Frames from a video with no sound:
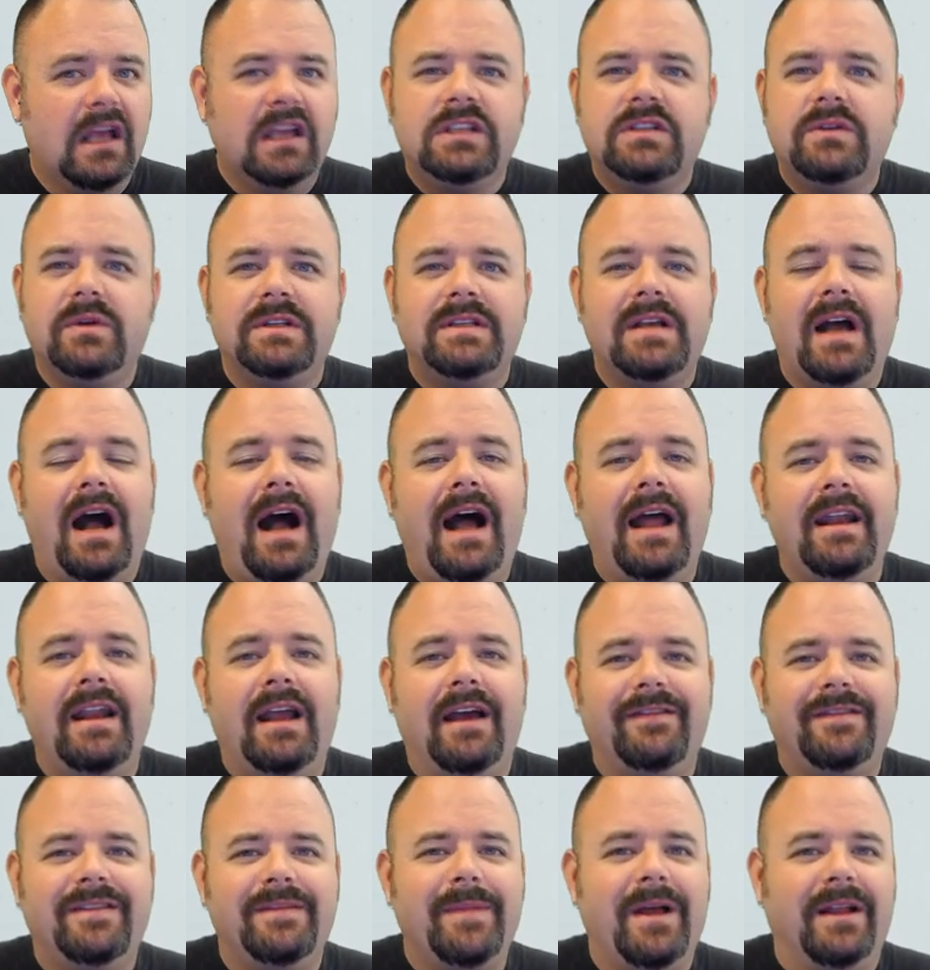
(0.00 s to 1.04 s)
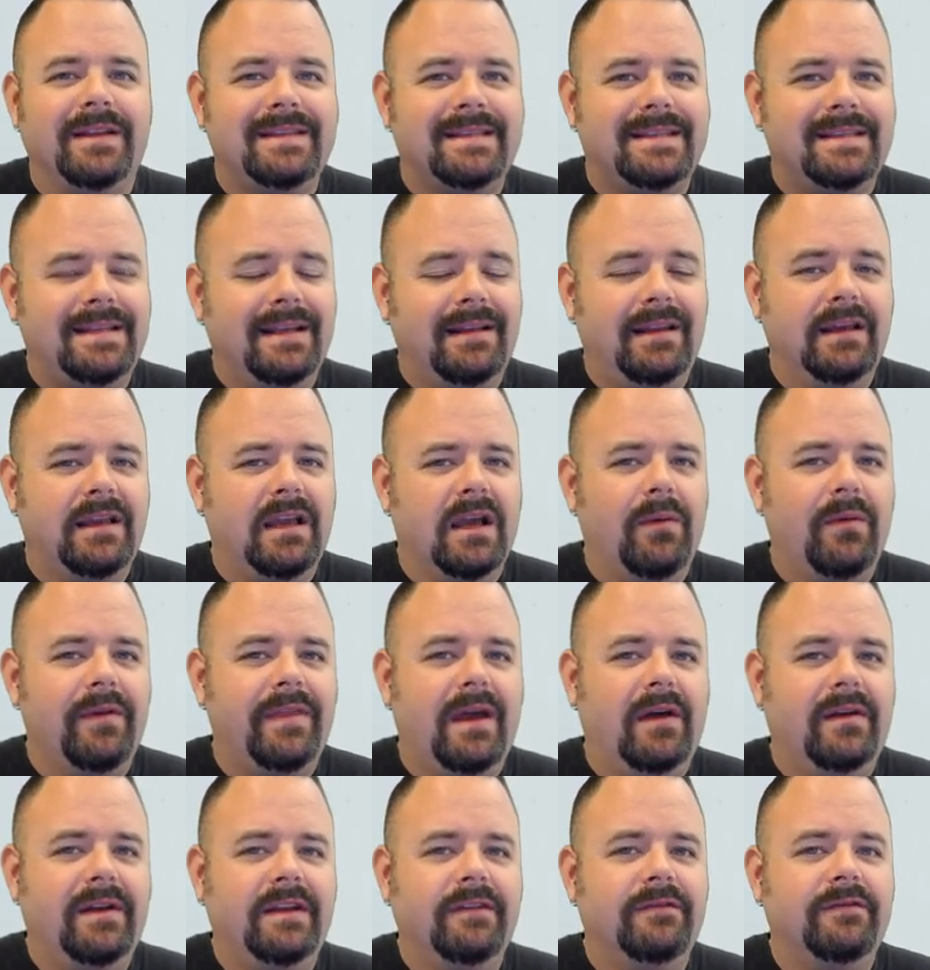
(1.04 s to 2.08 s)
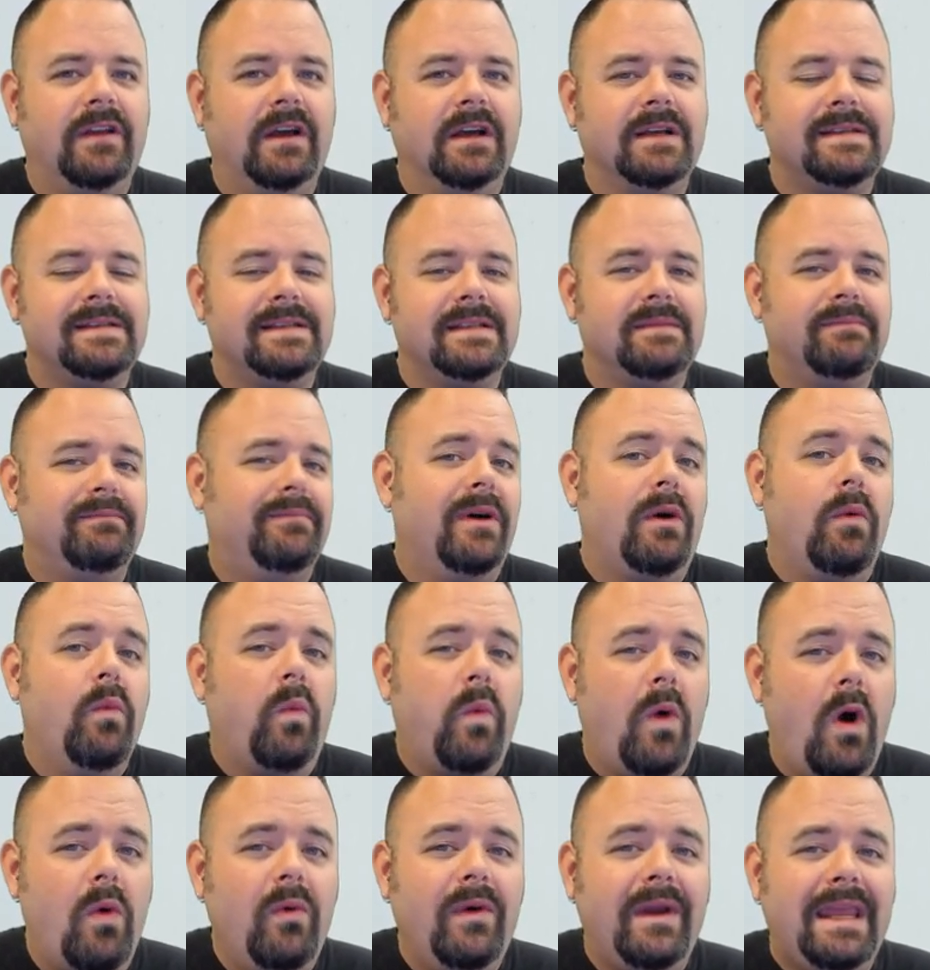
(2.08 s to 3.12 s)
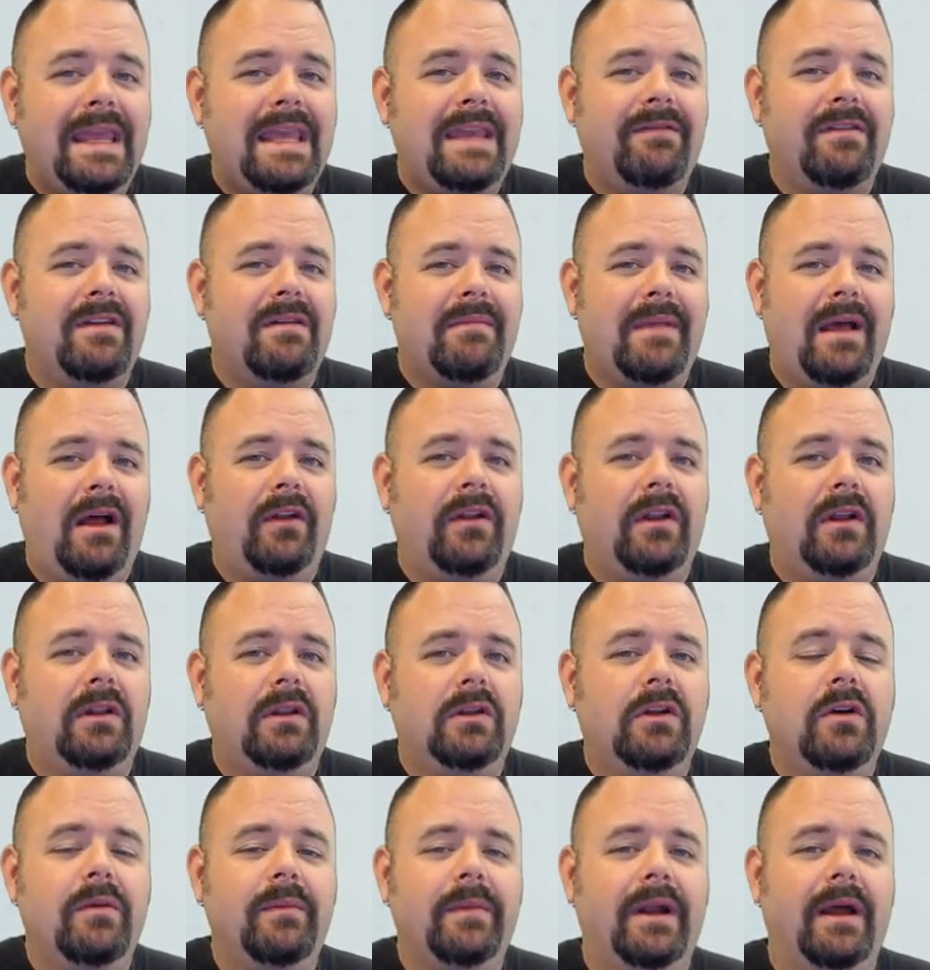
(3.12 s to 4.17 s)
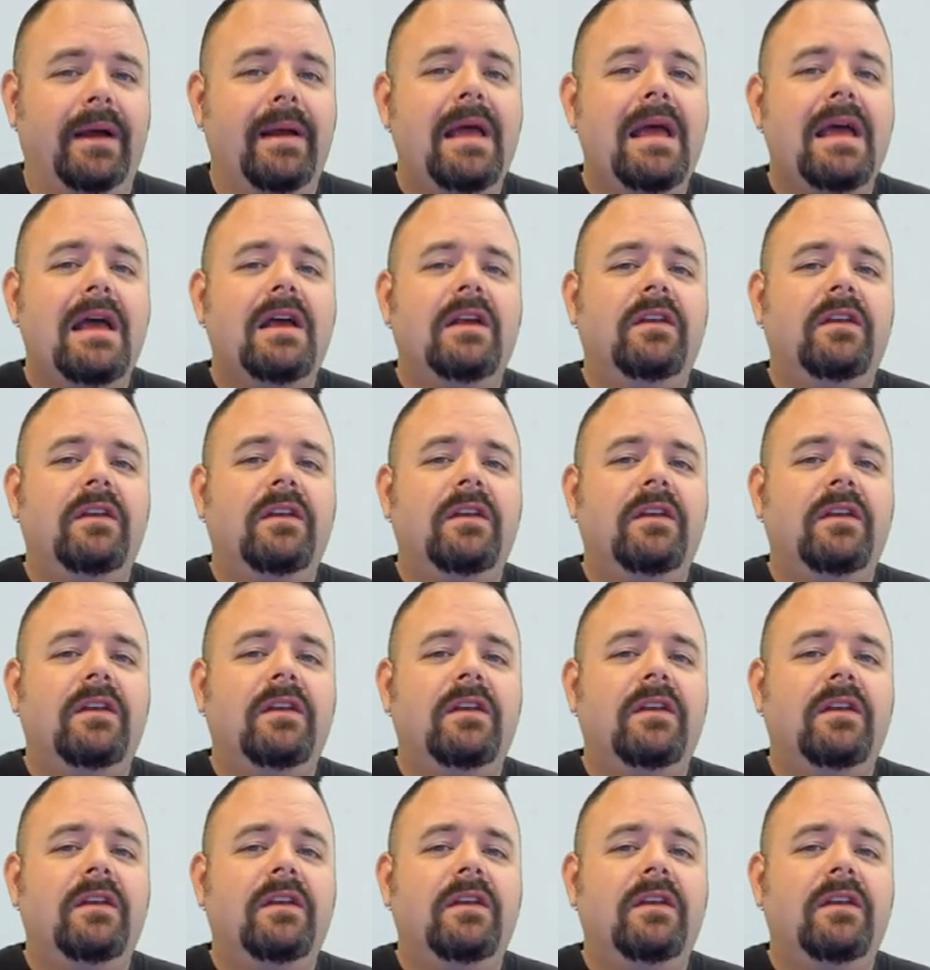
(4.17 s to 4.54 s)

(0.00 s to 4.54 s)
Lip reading: So it's hot enough to melt silica without any fluxes, but won't even melt alumina.